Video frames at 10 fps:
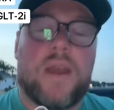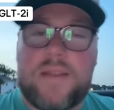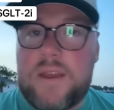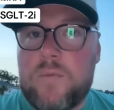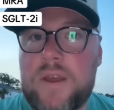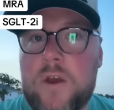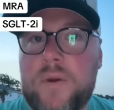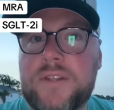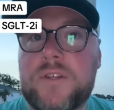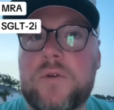Then we go
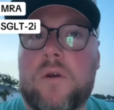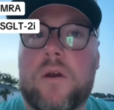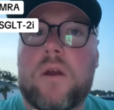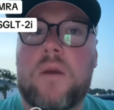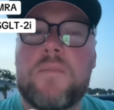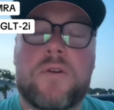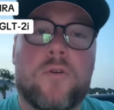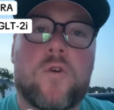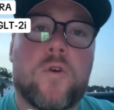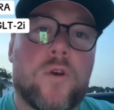into our
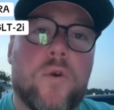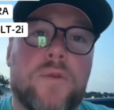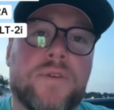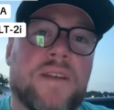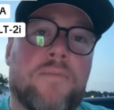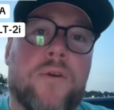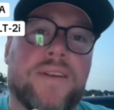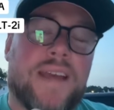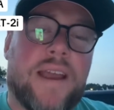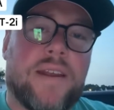mineralocorticoid receptor
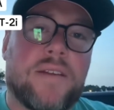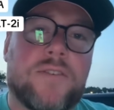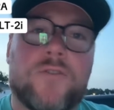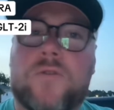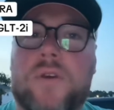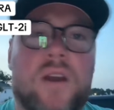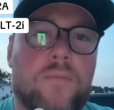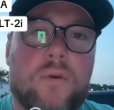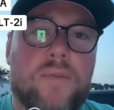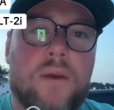antagonists, there's only a
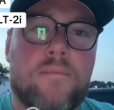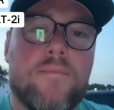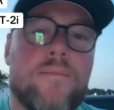couple of them.